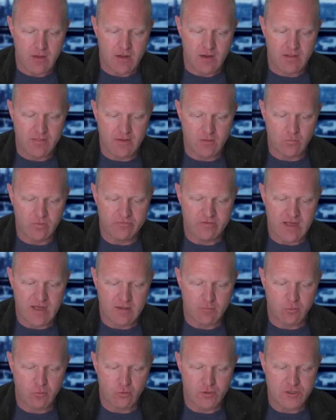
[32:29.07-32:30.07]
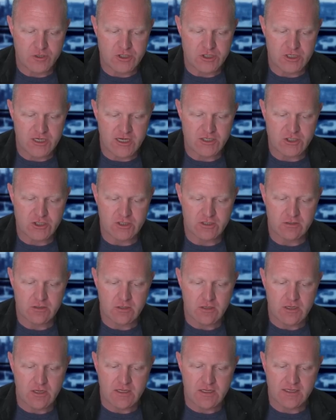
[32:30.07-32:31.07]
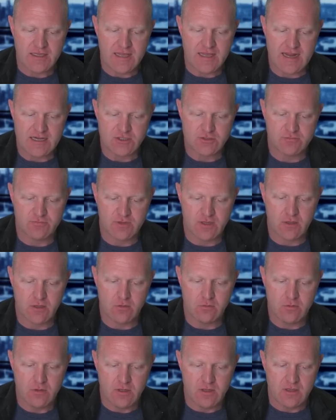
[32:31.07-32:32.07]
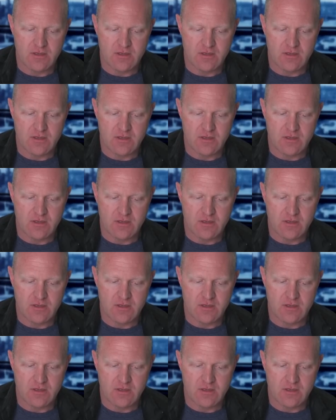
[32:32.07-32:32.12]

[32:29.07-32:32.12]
And then we've got appreciation, cash flow,